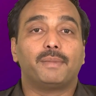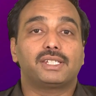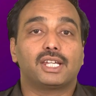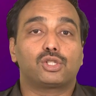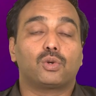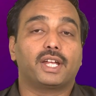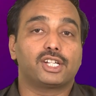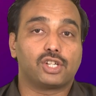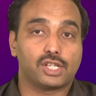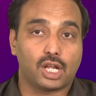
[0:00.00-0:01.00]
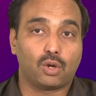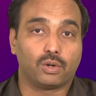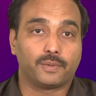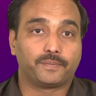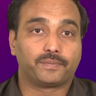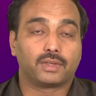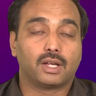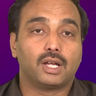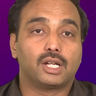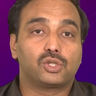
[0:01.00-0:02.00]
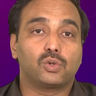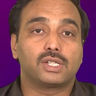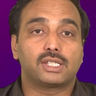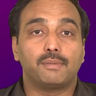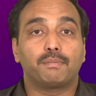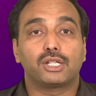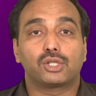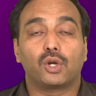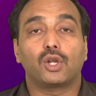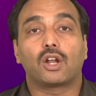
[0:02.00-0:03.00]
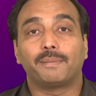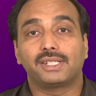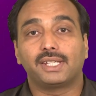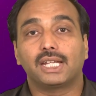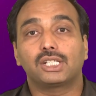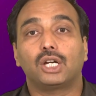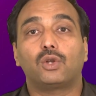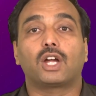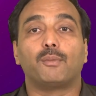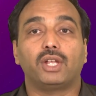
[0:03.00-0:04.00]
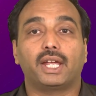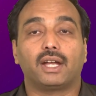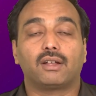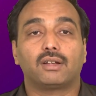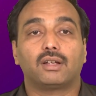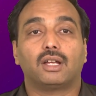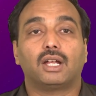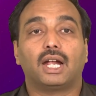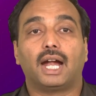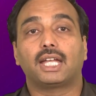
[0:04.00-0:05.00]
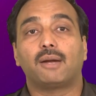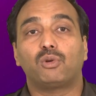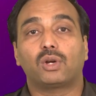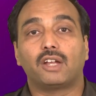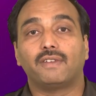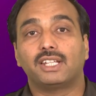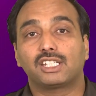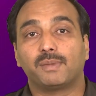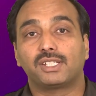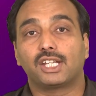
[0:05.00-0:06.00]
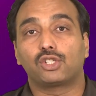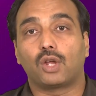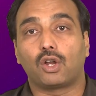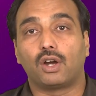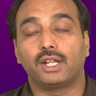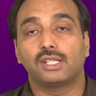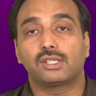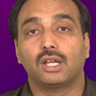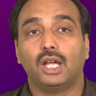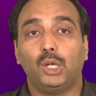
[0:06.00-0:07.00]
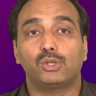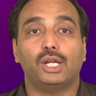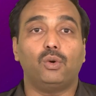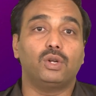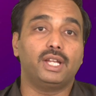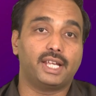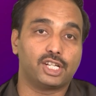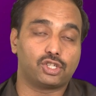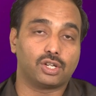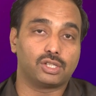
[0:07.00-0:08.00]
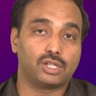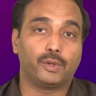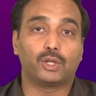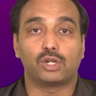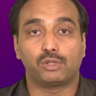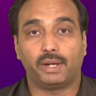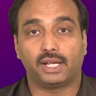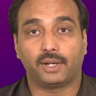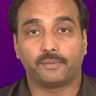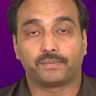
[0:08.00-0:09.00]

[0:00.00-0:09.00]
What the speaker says: message through gestures alone. Choose a simple story or message to communicate. Attempt to convey this message to an audience using only gestures without speaking.